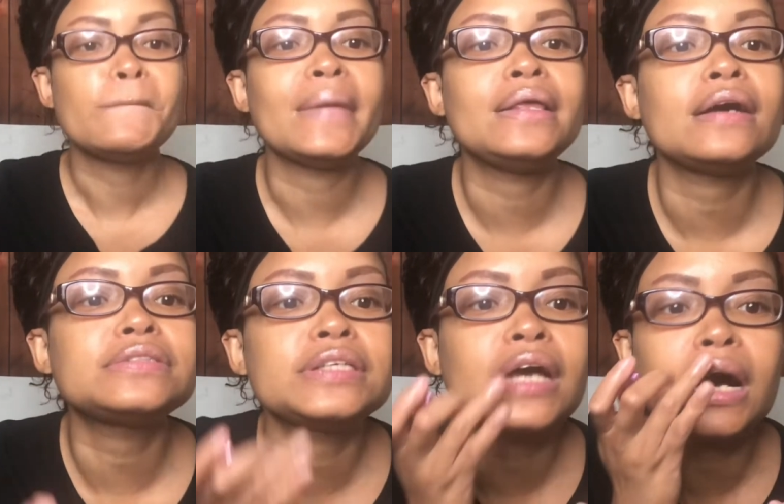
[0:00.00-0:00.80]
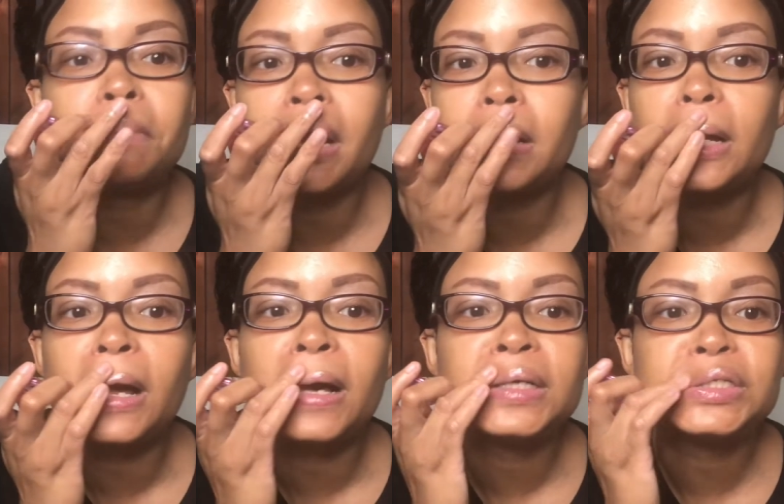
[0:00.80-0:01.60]
And y'all see how my
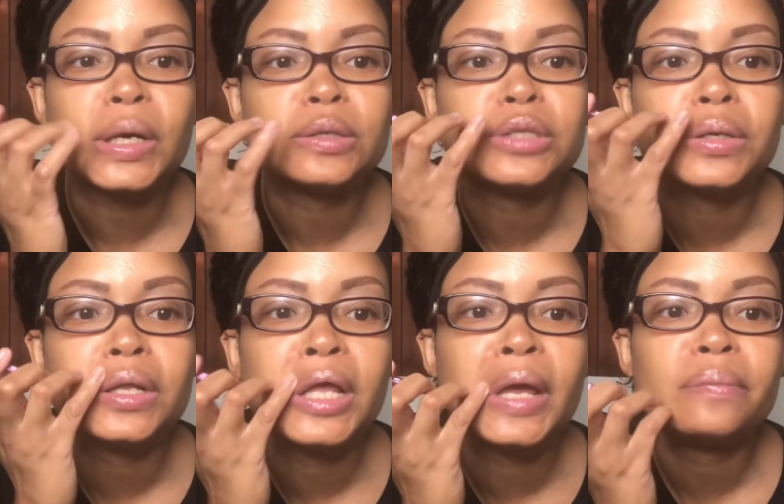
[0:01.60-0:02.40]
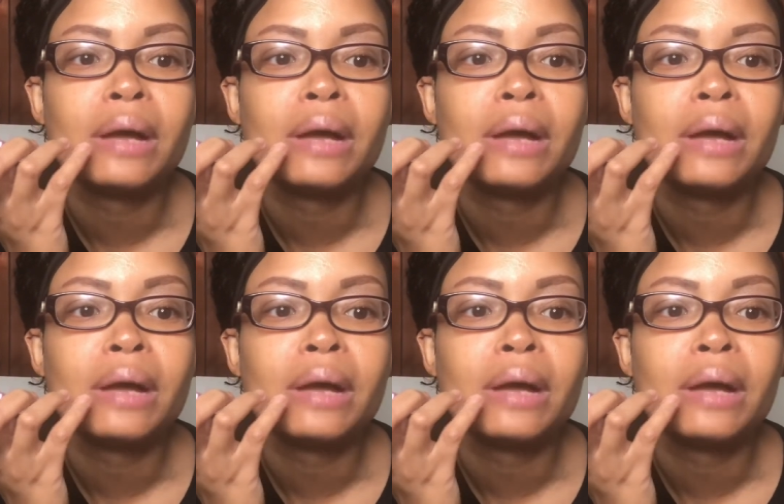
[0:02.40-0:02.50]
gloss goes on your lips?